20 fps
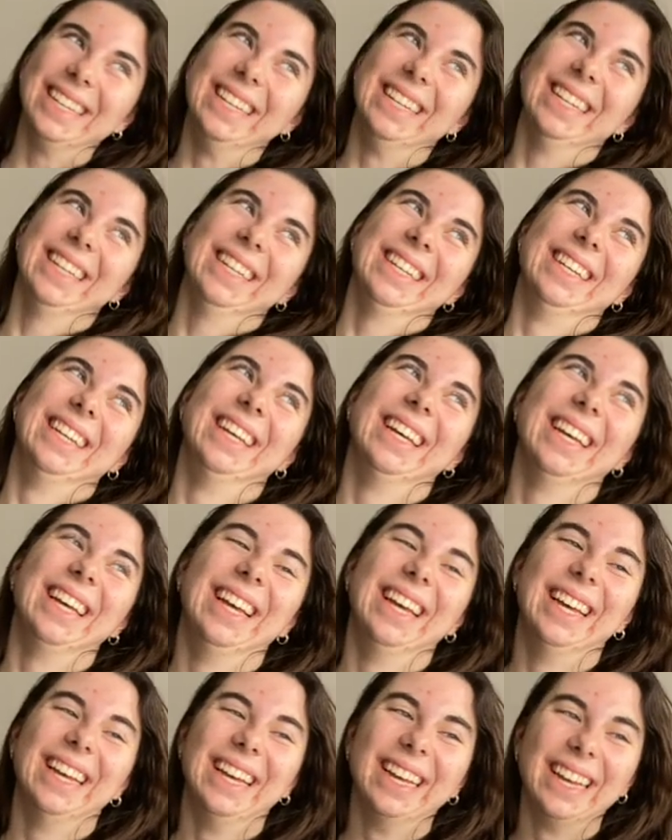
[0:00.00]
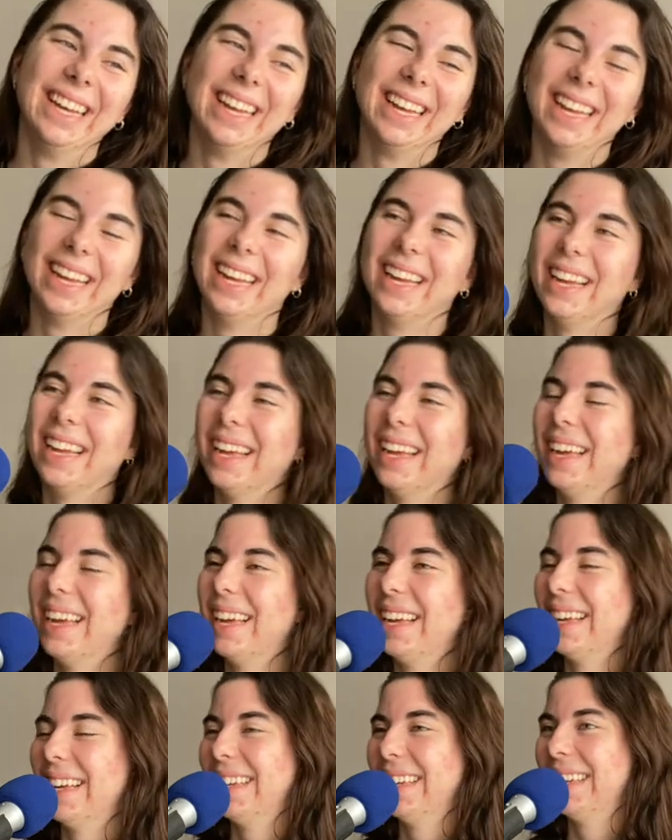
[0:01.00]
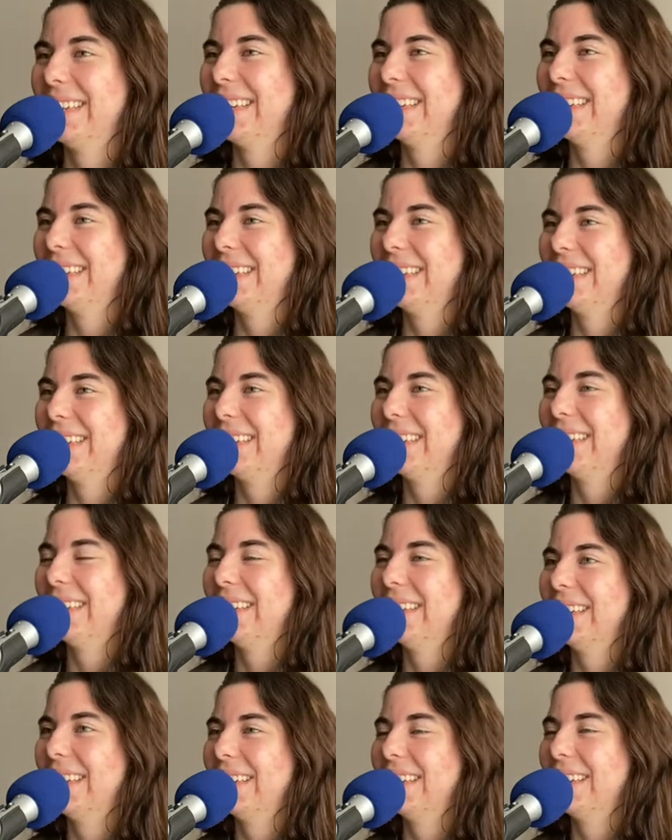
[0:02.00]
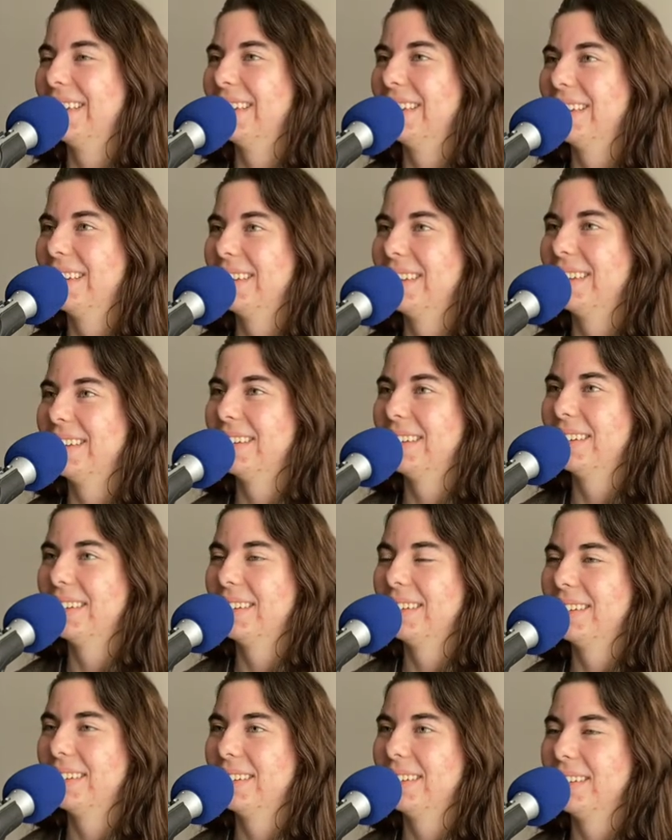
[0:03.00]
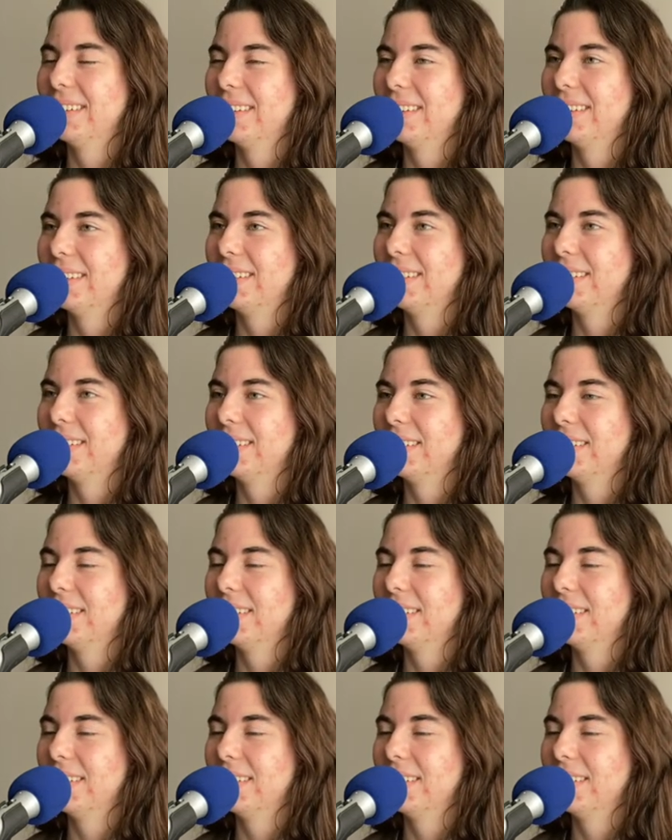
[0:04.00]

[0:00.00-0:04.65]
(silent)